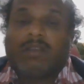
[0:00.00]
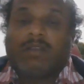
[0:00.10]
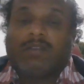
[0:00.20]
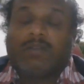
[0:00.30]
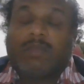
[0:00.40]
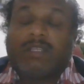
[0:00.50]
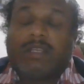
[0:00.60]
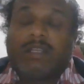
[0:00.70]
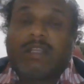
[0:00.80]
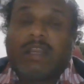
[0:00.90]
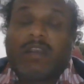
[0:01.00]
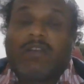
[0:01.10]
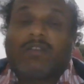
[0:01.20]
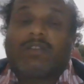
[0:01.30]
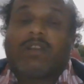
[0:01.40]
So basically, there are
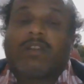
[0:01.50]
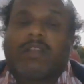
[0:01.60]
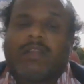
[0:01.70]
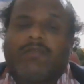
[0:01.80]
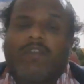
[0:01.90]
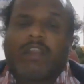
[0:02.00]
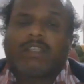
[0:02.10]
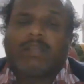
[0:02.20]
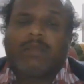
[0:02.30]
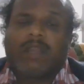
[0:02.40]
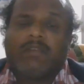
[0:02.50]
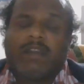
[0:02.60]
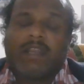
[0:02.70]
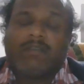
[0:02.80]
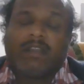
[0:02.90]
lots there. For example, I will
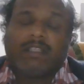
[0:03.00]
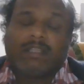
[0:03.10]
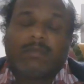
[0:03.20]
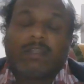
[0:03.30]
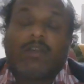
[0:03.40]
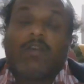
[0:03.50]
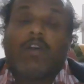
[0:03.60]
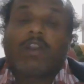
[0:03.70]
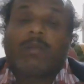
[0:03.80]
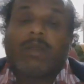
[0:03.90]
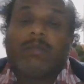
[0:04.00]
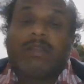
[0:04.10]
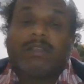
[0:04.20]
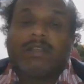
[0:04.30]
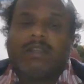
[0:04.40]
take one example: the Hotmail.
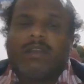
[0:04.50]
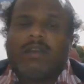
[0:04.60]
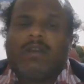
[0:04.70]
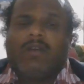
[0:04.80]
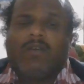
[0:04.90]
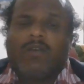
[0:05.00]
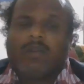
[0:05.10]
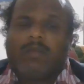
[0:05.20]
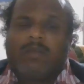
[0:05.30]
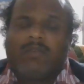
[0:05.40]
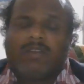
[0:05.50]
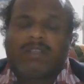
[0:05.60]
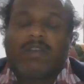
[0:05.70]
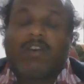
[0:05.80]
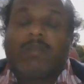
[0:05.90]
Basically,
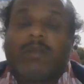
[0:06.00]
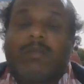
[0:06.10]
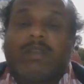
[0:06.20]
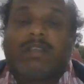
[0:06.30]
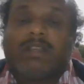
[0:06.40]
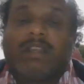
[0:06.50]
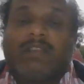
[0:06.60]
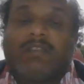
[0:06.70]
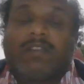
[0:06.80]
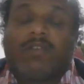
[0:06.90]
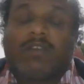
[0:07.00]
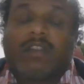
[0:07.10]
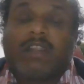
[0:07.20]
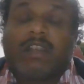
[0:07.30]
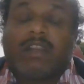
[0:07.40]
Hotmail basically never thought
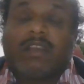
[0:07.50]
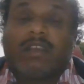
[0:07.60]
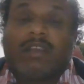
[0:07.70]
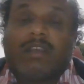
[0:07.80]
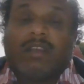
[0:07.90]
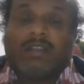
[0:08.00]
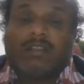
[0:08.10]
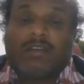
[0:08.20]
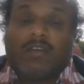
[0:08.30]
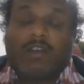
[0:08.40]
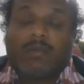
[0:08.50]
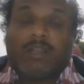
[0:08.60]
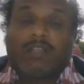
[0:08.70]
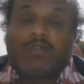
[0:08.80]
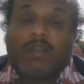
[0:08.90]
that the Hotmail
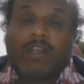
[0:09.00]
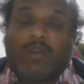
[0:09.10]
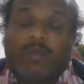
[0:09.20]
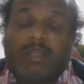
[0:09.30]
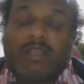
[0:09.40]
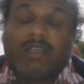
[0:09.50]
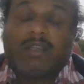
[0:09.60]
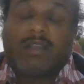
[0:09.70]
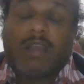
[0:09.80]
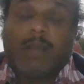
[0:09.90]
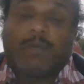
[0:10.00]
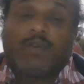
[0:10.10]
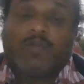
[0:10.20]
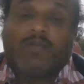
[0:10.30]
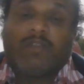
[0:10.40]
is going to be up
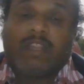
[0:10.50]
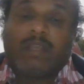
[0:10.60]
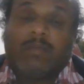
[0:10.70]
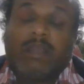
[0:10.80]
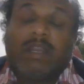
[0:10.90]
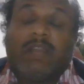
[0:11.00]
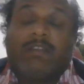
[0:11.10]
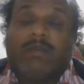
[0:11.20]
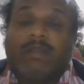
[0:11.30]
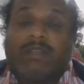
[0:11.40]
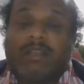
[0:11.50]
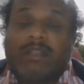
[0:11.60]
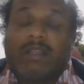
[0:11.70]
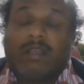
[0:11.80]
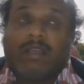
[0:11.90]
to very big level. Basically,
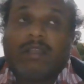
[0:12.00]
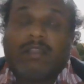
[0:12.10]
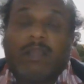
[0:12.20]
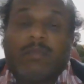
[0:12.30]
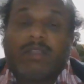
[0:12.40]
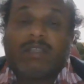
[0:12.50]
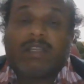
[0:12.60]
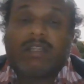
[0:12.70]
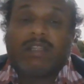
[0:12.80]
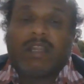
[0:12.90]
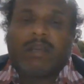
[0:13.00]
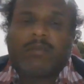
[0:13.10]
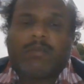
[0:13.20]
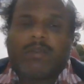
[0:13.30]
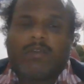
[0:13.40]
then basically that
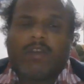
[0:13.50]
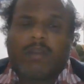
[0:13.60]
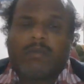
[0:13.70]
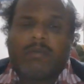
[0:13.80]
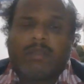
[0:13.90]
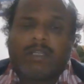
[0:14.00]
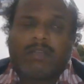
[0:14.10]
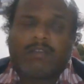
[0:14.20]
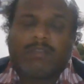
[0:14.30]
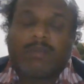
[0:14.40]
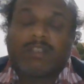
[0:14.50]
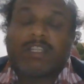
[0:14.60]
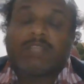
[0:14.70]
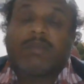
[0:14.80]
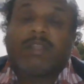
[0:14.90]
Hotmail basically was
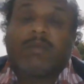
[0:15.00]
purchased by the